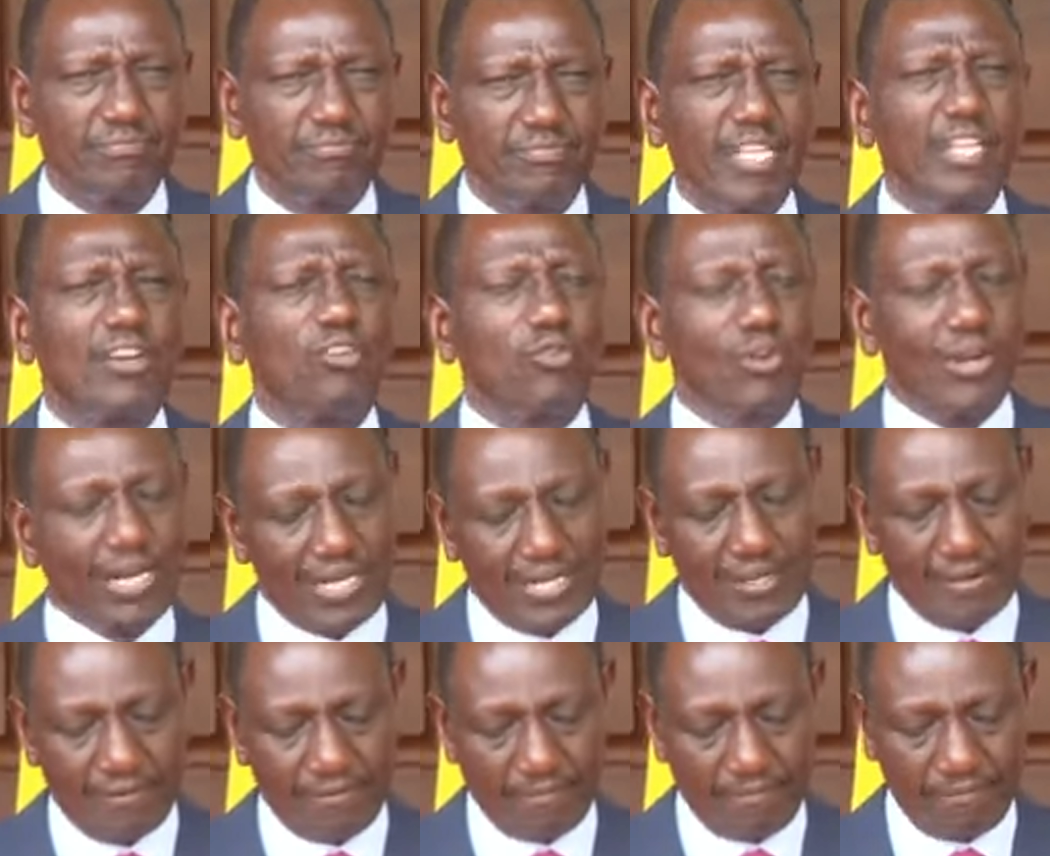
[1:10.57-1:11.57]
Equally,
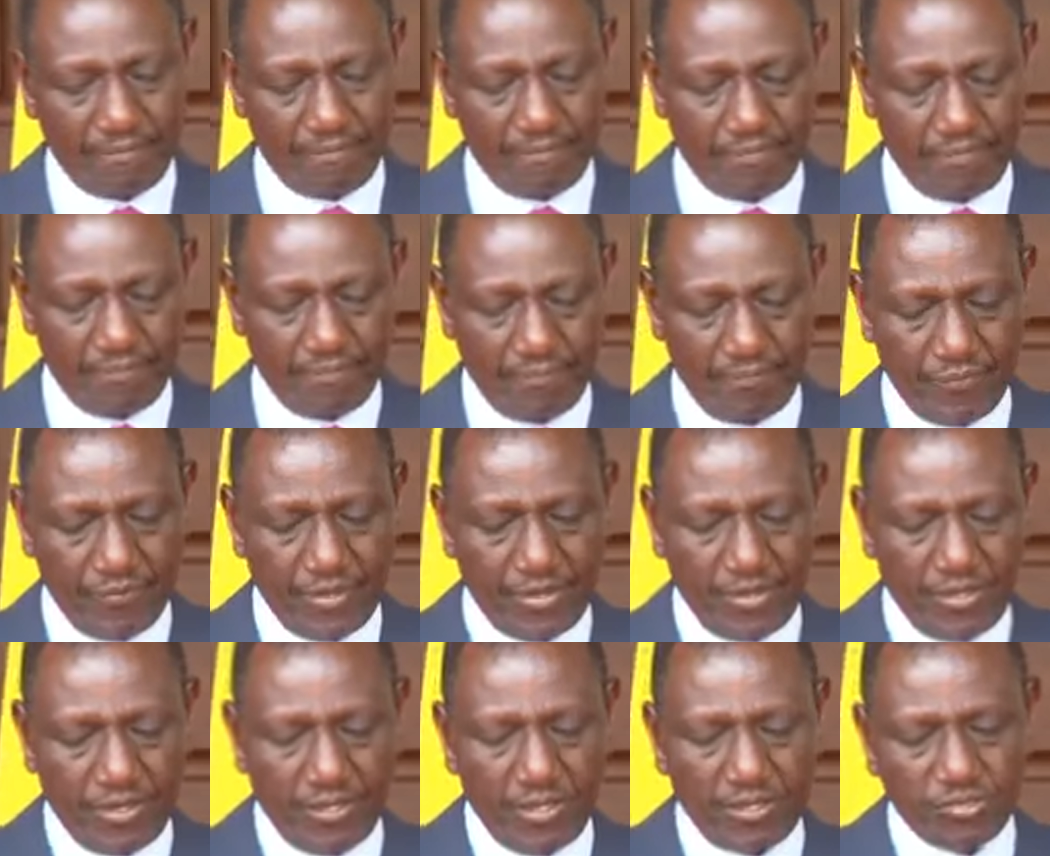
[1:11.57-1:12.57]

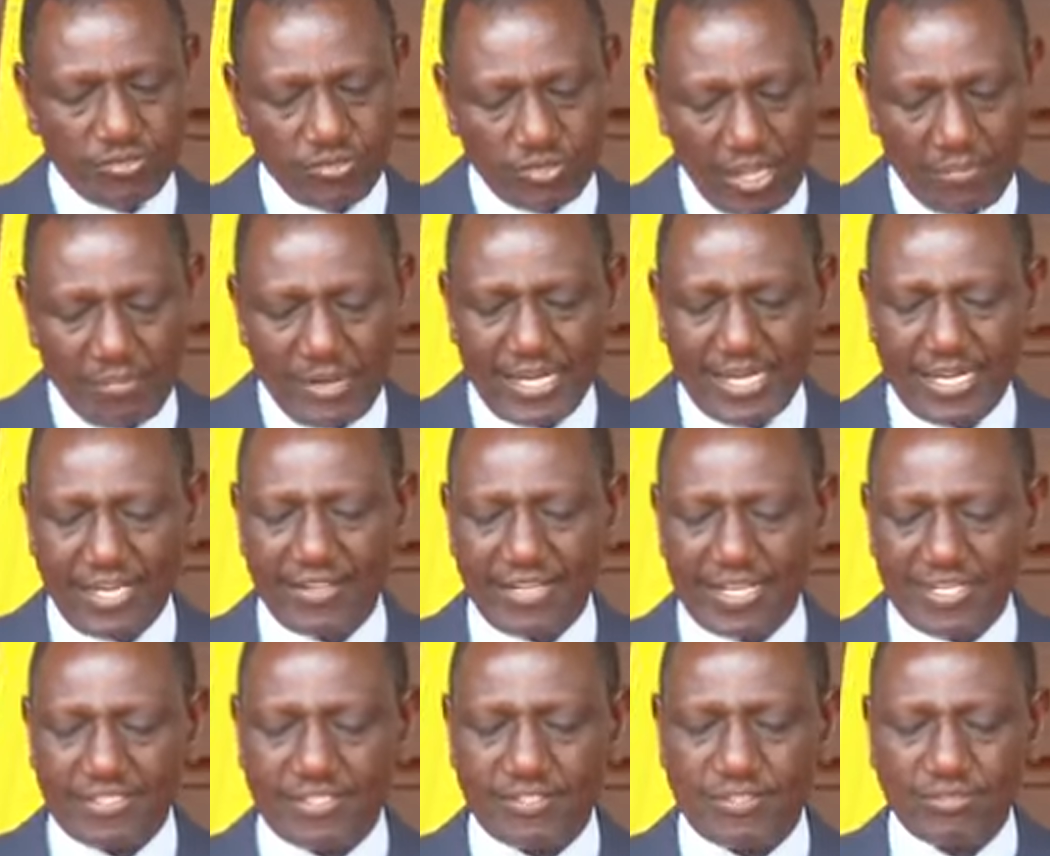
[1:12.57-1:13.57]
to the many
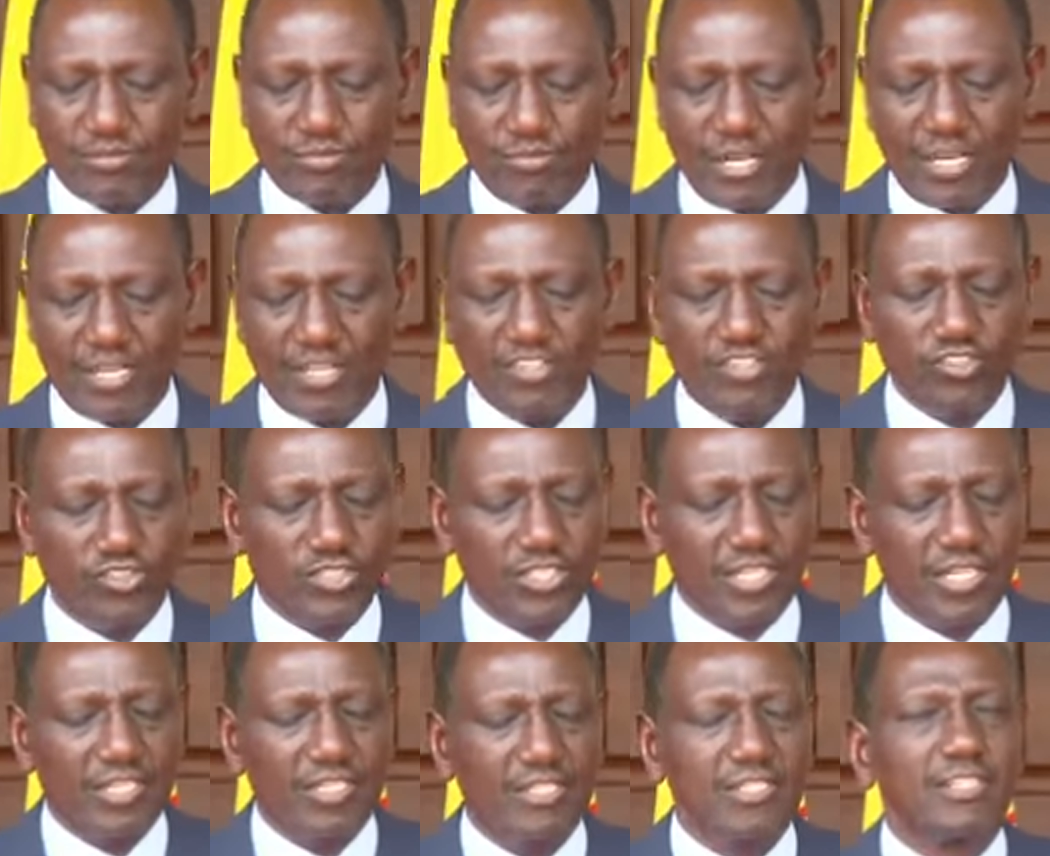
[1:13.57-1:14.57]
others who are
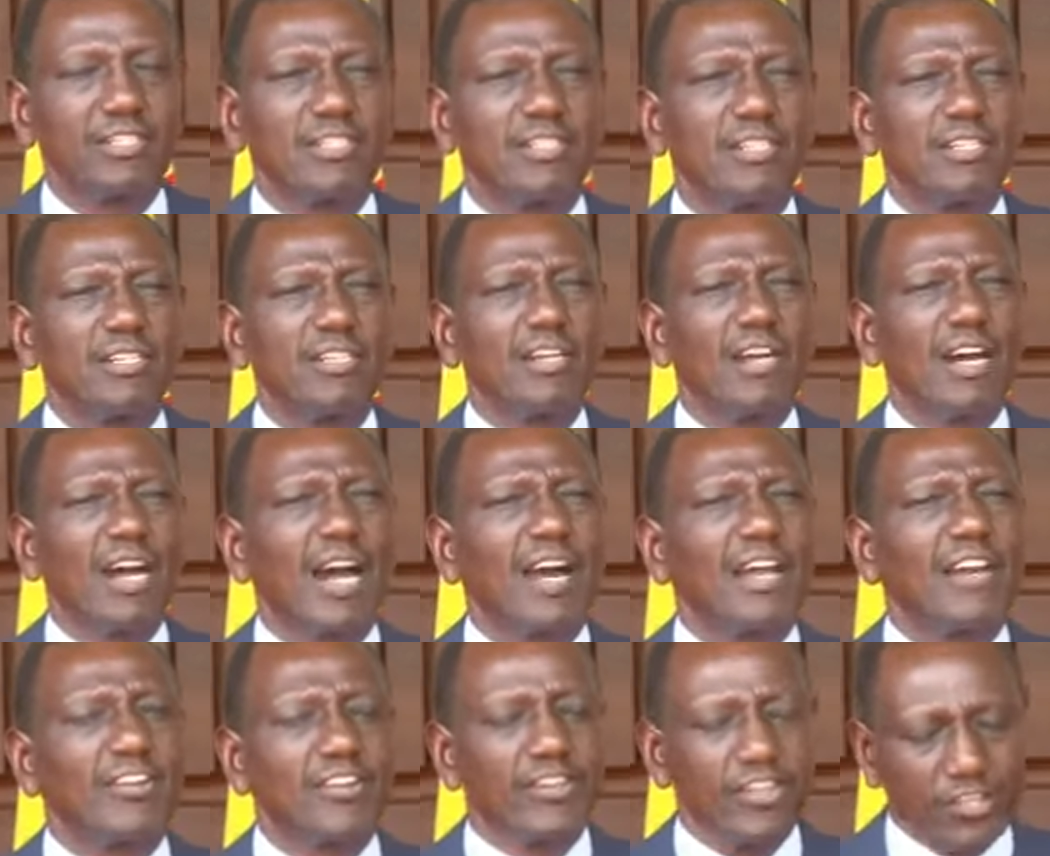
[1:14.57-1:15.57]
injured
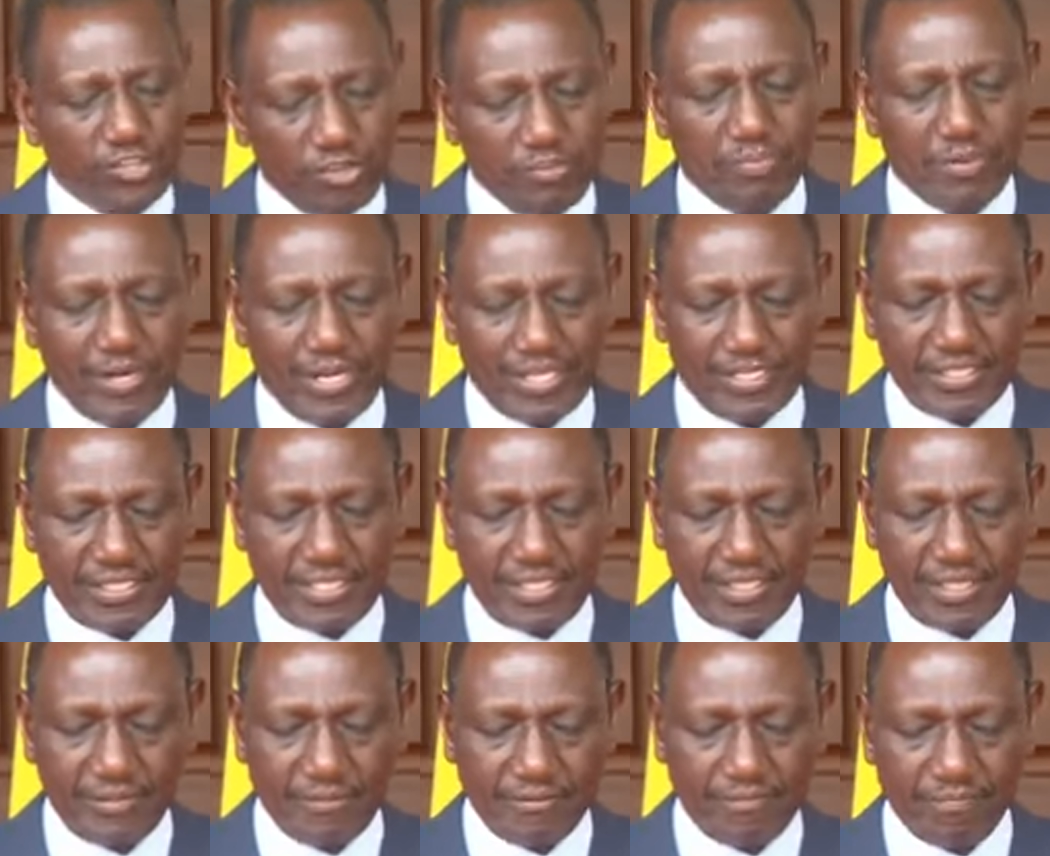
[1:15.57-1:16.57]
and recuperating,
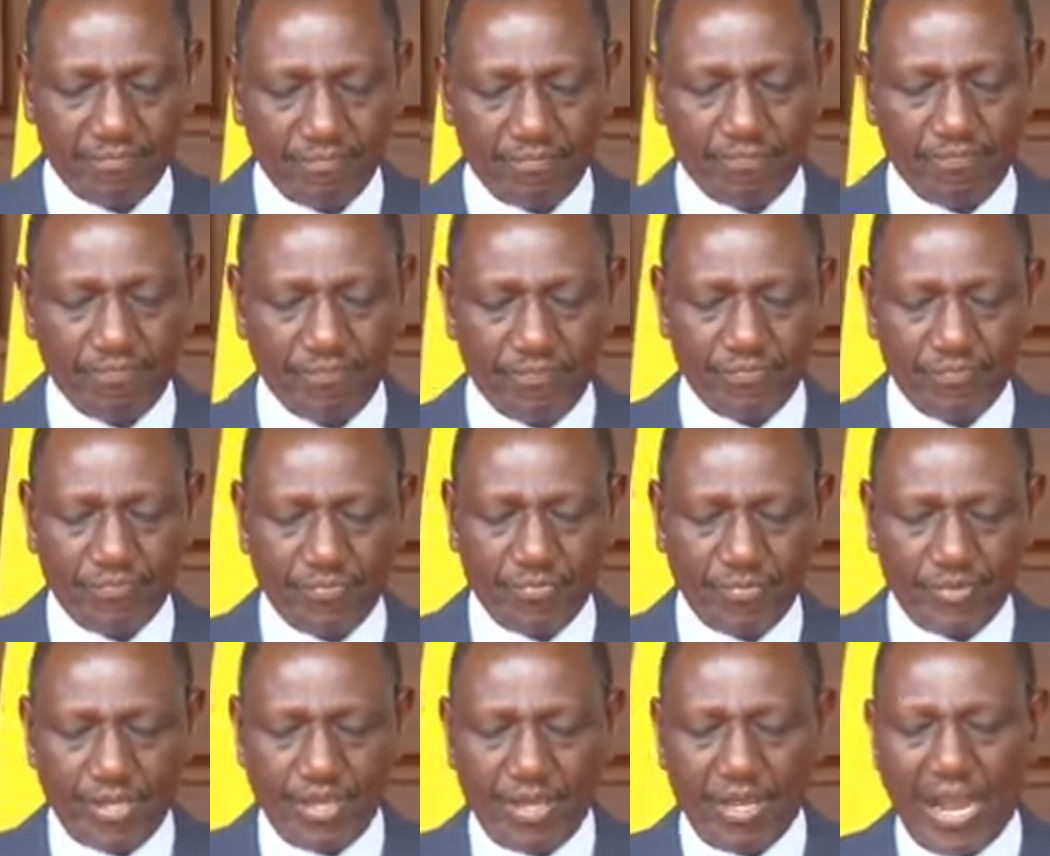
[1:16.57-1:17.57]

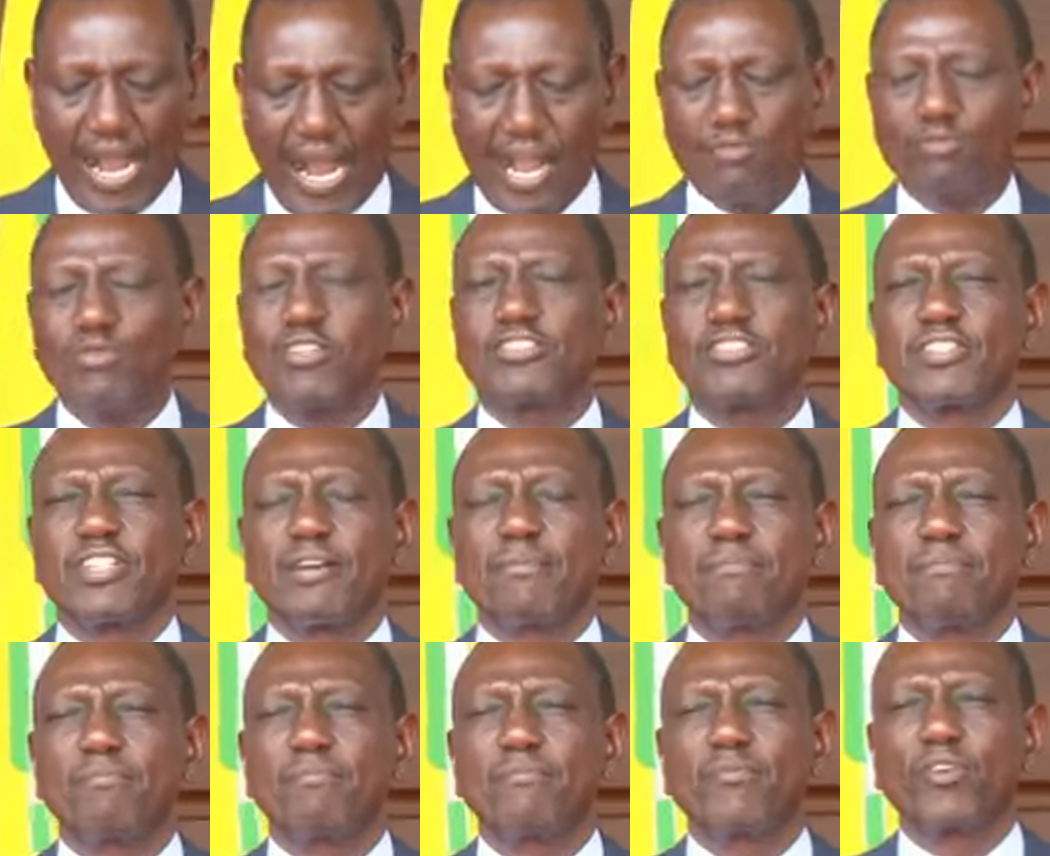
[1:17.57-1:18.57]
I wish
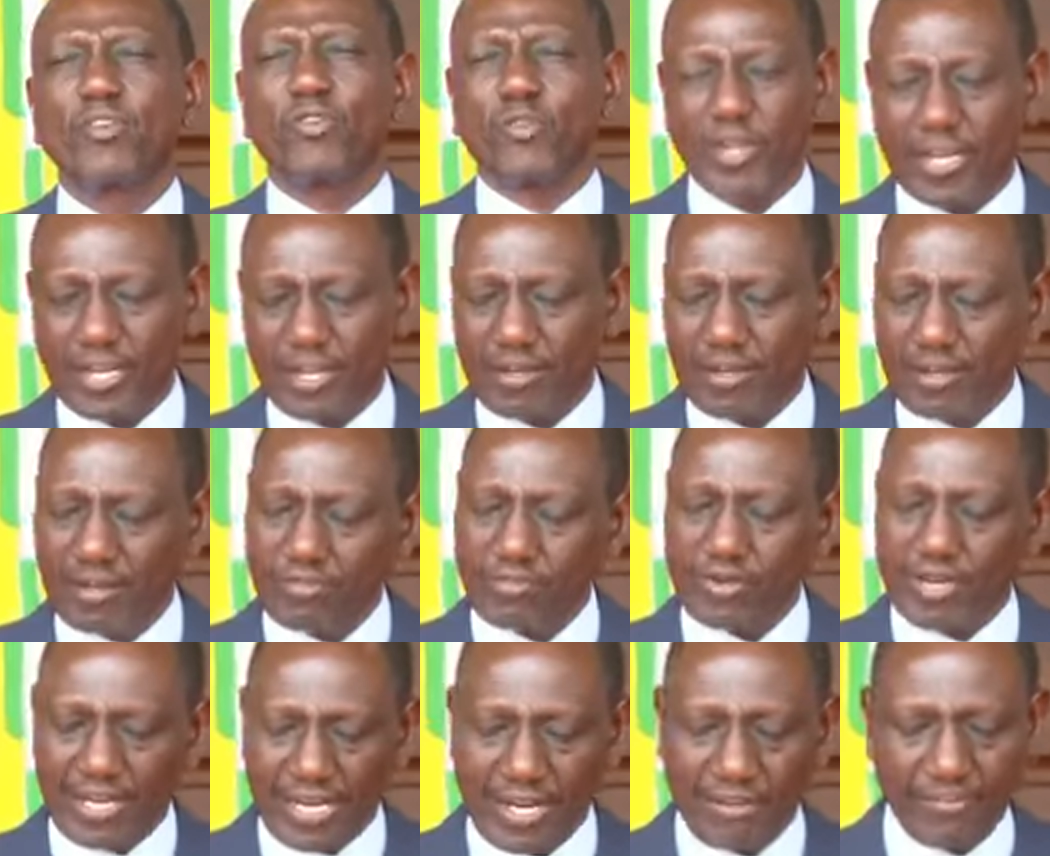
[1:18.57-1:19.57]
them quick
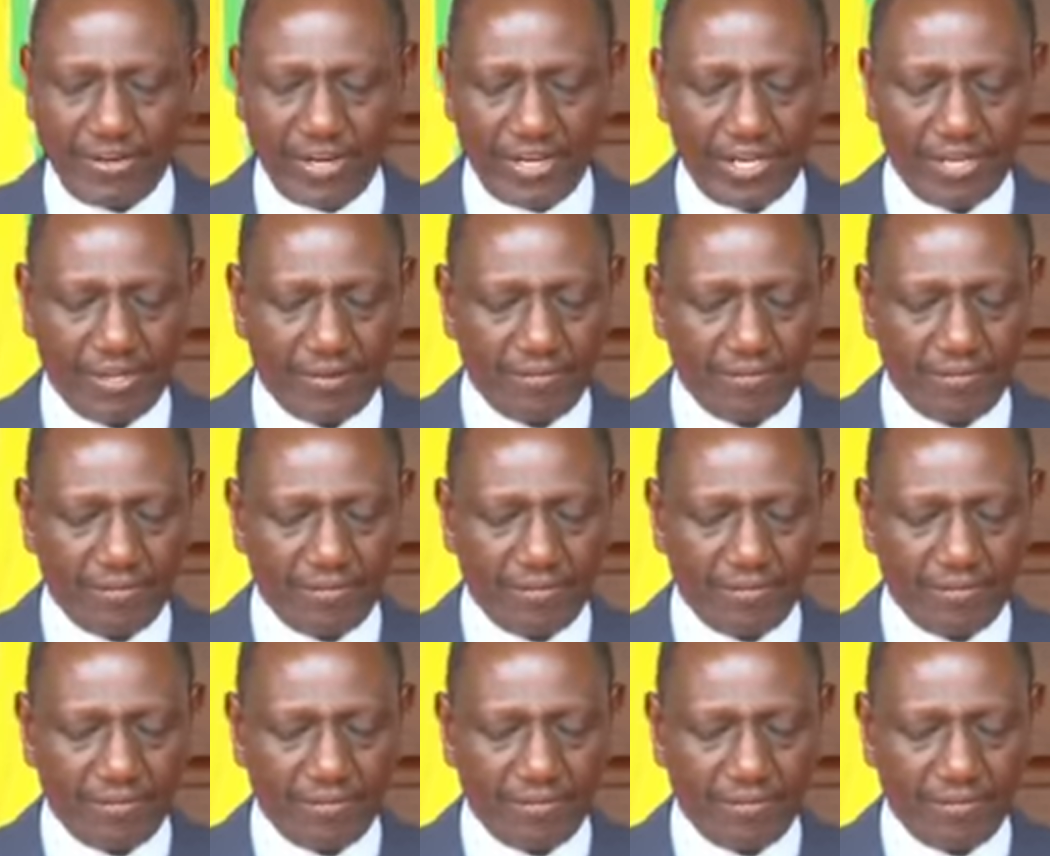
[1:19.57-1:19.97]
recovery.